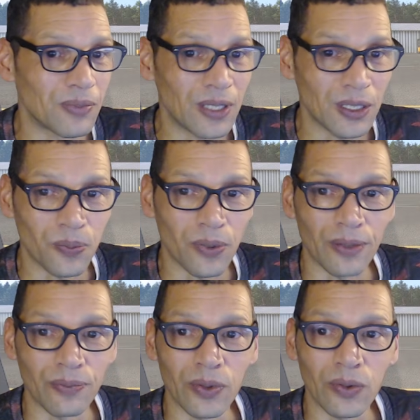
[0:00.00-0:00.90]
this
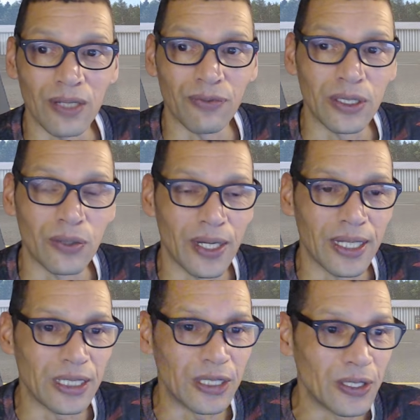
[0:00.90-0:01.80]
one will give you
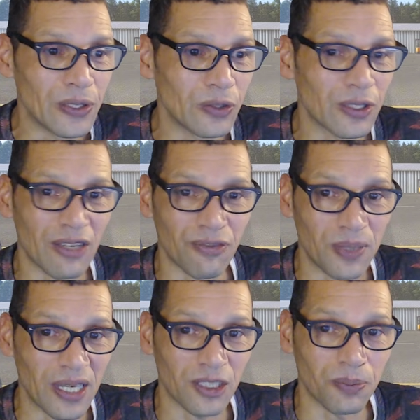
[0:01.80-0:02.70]
a huge
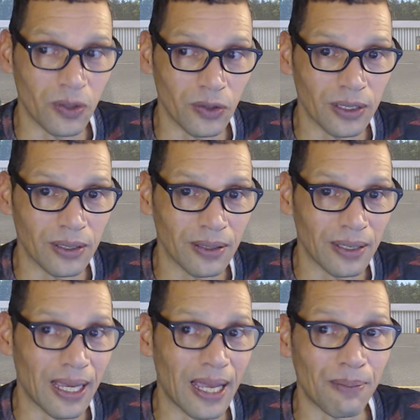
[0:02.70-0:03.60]
FPS boost
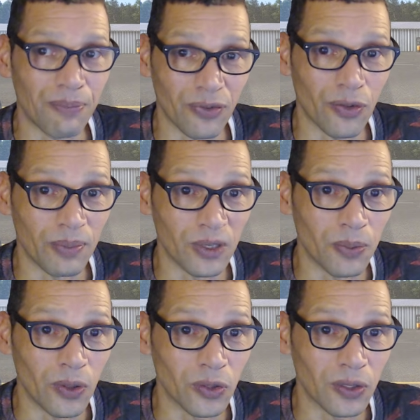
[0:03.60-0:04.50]
and performance
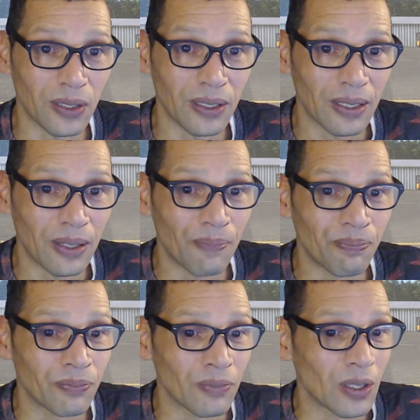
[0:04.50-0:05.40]
boost
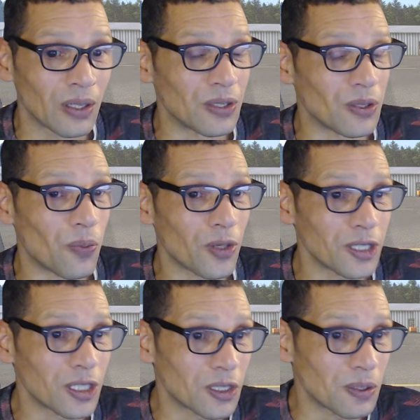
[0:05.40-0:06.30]
so what
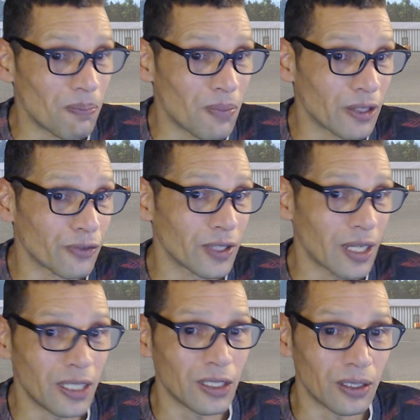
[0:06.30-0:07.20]
this
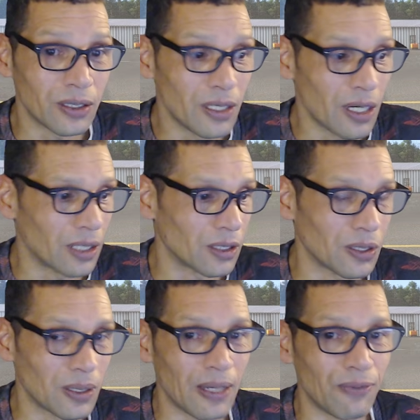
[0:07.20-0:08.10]
modification
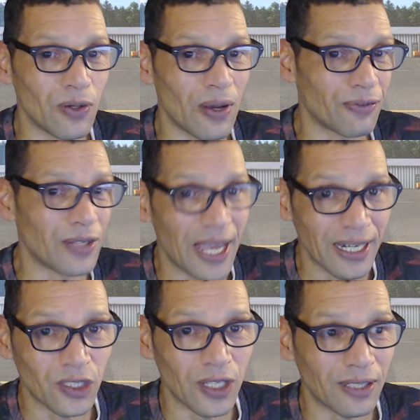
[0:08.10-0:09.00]
does if you have the
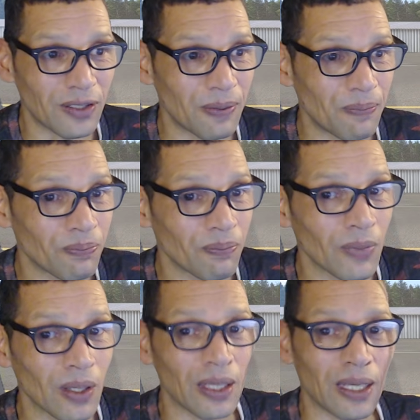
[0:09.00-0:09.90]
headset
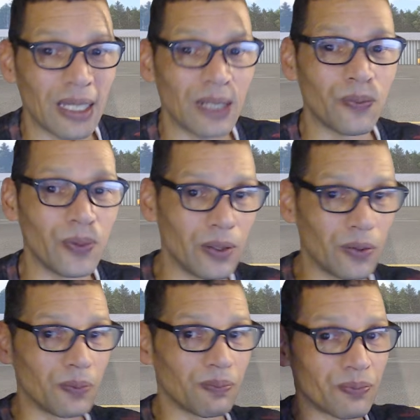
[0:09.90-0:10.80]
it will